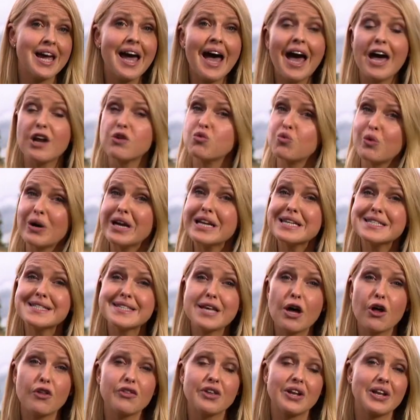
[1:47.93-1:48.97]
and
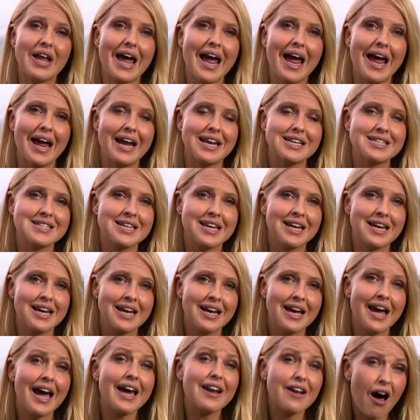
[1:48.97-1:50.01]
resell the land
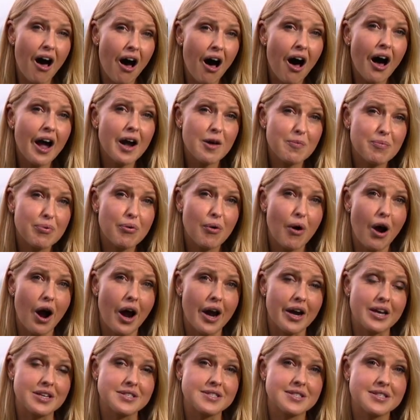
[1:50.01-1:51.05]
at a higher
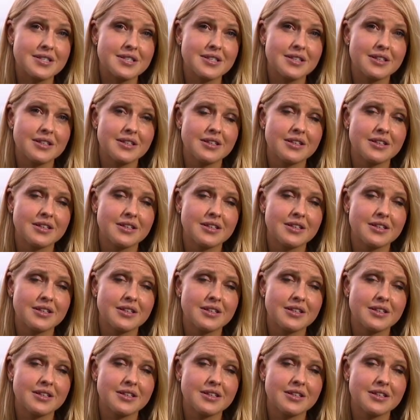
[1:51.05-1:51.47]
price.